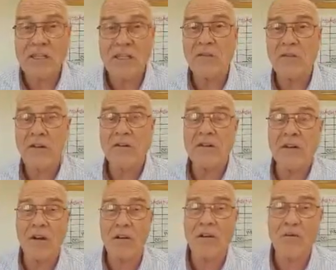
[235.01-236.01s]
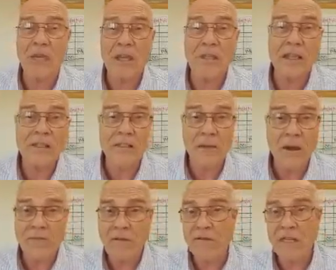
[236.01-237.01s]
$7,500 a week, that's
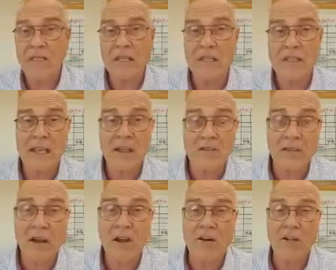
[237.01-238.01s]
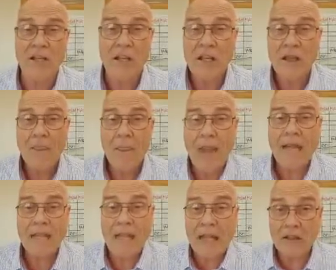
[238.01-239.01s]
about $56,000.
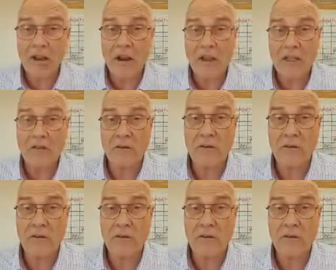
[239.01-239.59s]
That's that target,